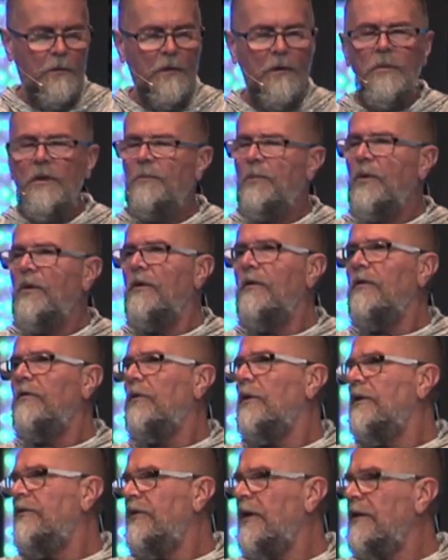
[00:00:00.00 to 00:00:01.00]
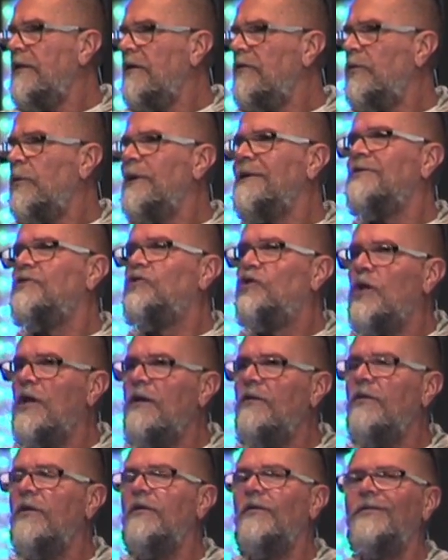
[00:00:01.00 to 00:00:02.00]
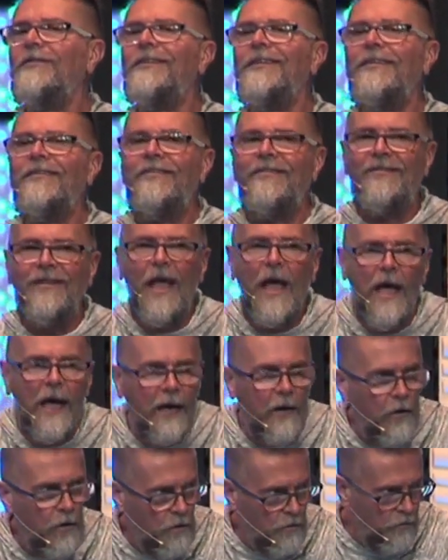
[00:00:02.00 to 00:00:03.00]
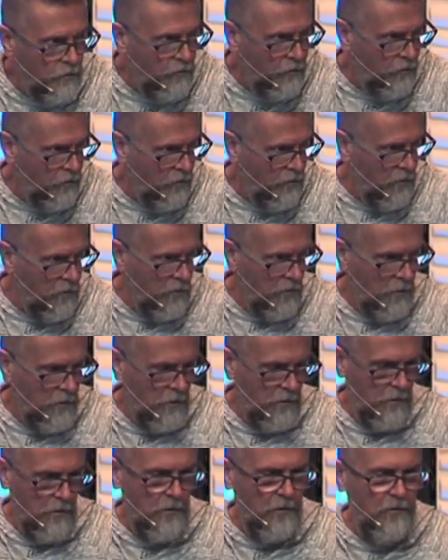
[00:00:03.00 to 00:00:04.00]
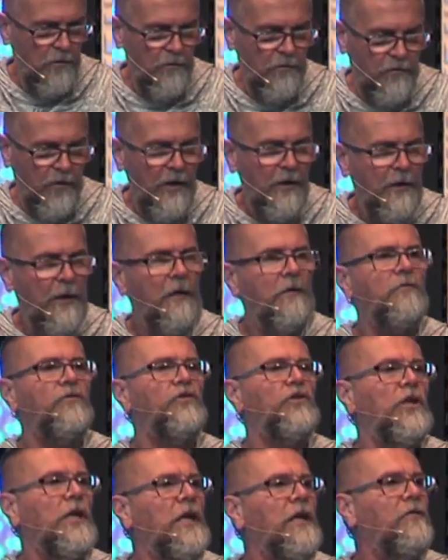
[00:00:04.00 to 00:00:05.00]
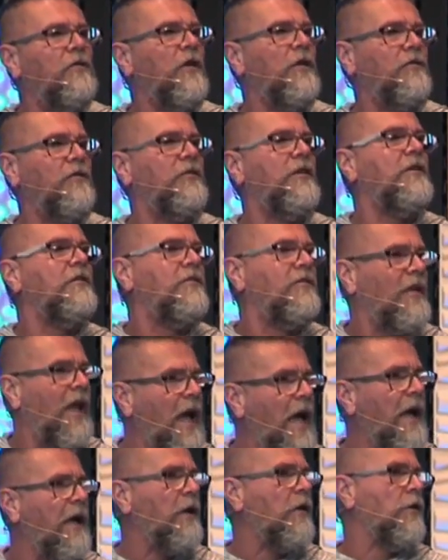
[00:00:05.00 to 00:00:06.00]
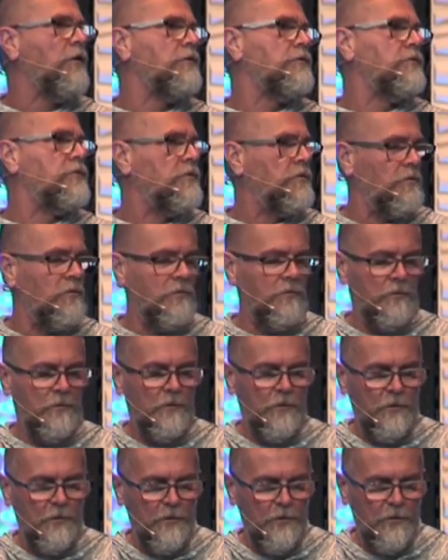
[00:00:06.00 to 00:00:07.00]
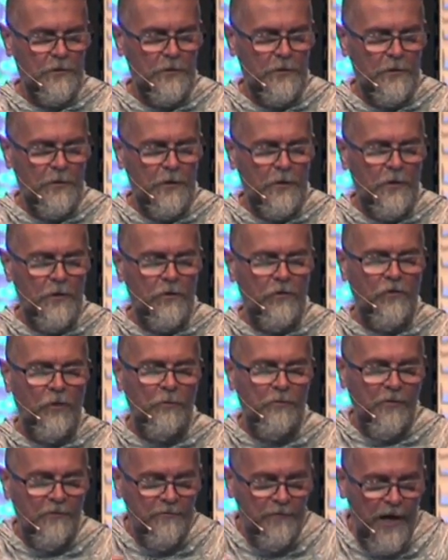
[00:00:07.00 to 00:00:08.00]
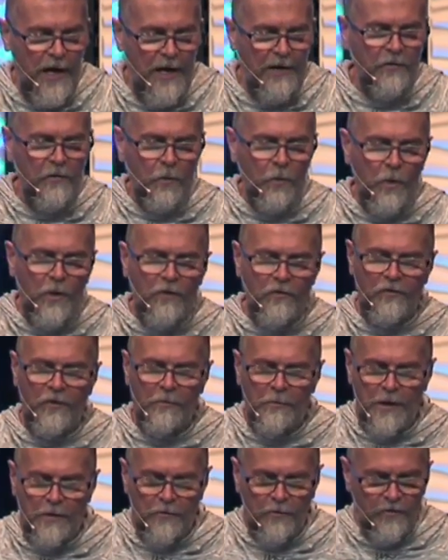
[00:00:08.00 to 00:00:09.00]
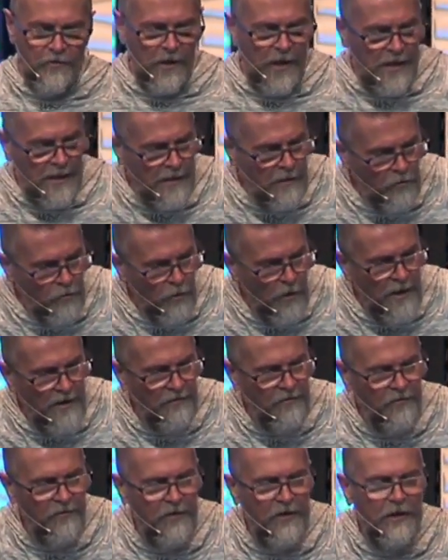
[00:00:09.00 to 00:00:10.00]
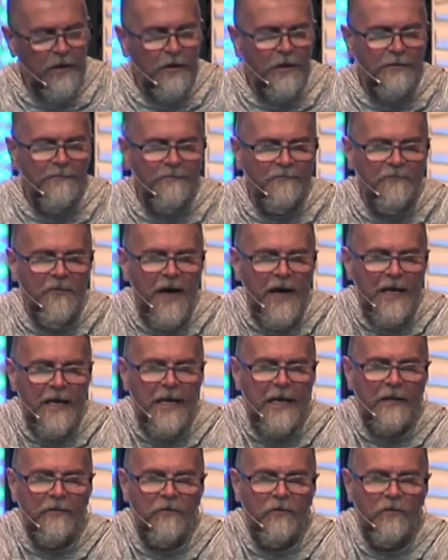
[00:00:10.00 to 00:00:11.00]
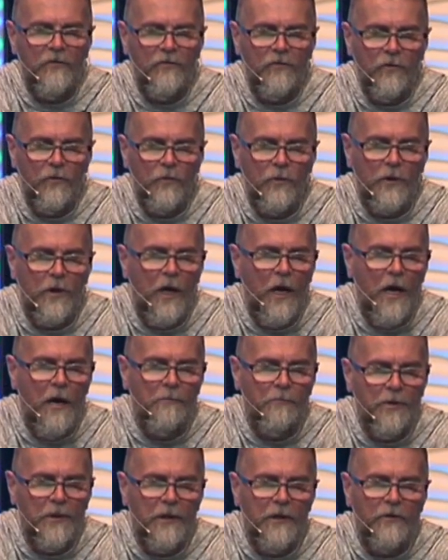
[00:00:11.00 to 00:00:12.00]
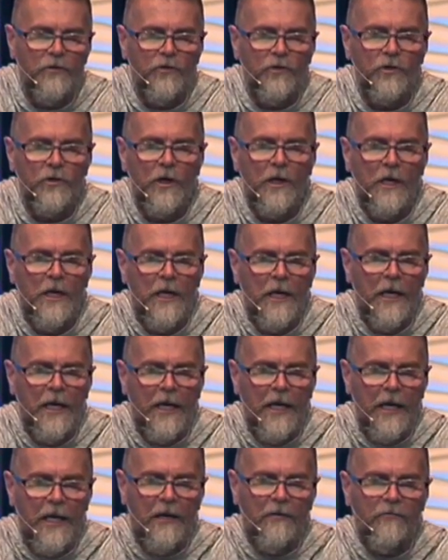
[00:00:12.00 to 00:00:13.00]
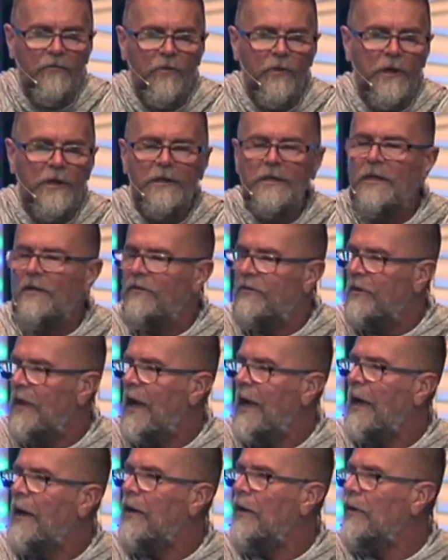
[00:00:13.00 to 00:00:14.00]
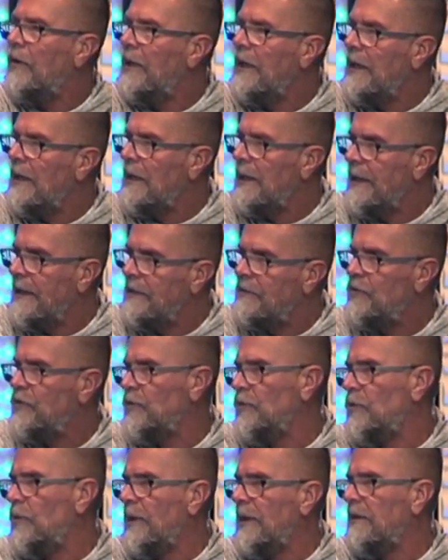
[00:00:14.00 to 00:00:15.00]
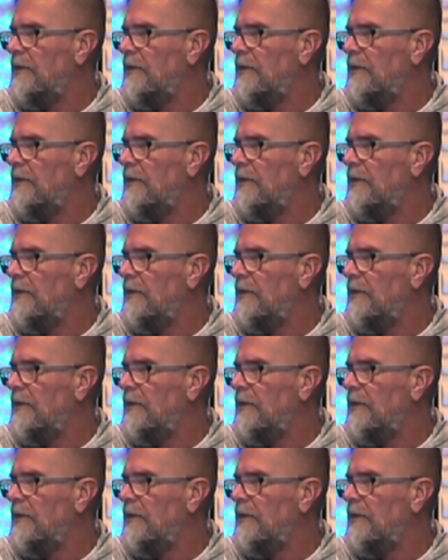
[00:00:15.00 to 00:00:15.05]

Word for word: let me put it this let's say it this way Jesus desires, say it again, Jesus desires to provide the wisdom, understanding, grace, skill, and finances to accomplish every desire He leads you